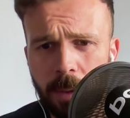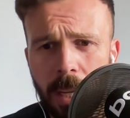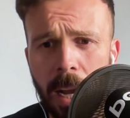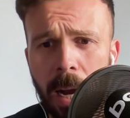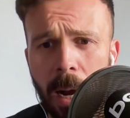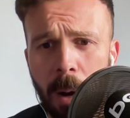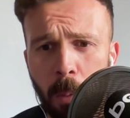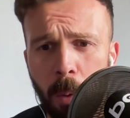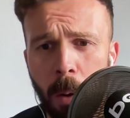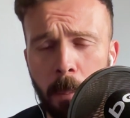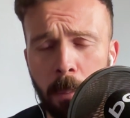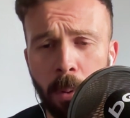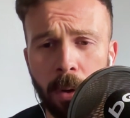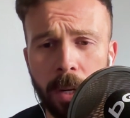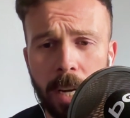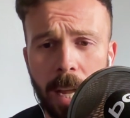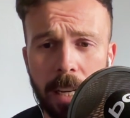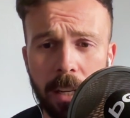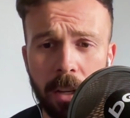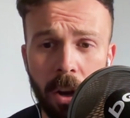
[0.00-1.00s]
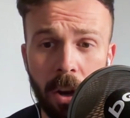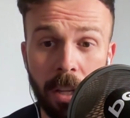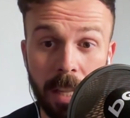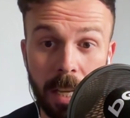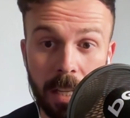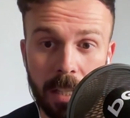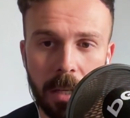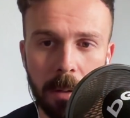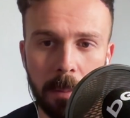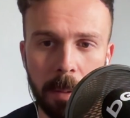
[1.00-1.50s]
at 1.89.
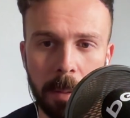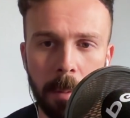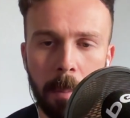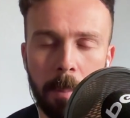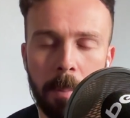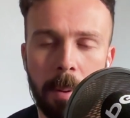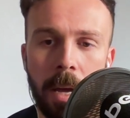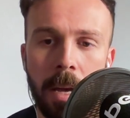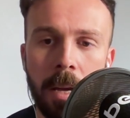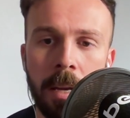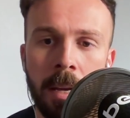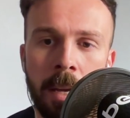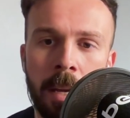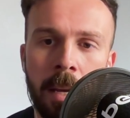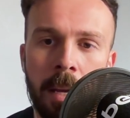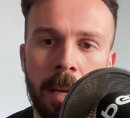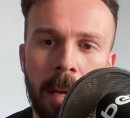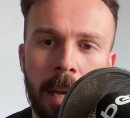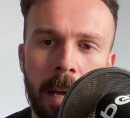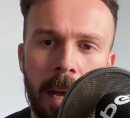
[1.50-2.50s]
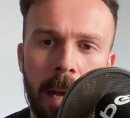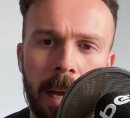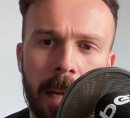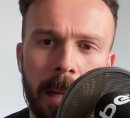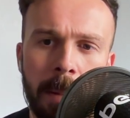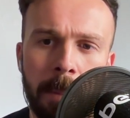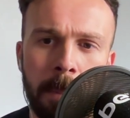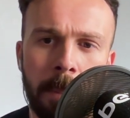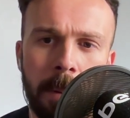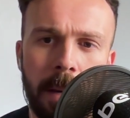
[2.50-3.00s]
that's going to be my bet.
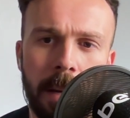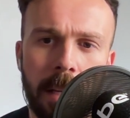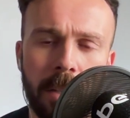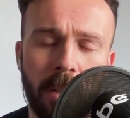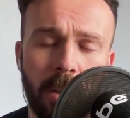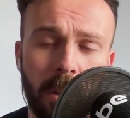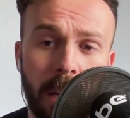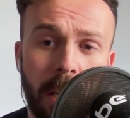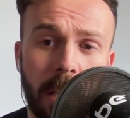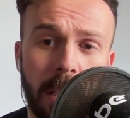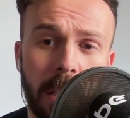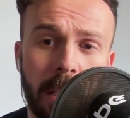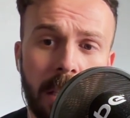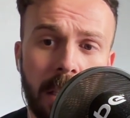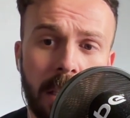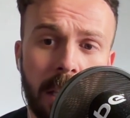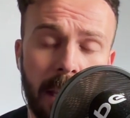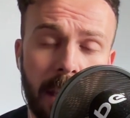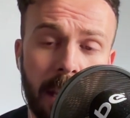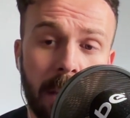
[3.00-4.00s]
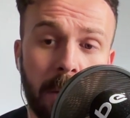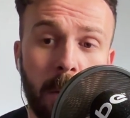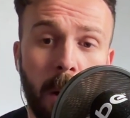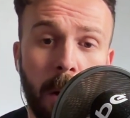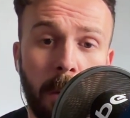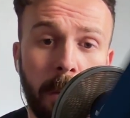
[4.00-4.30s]
So that's where I'll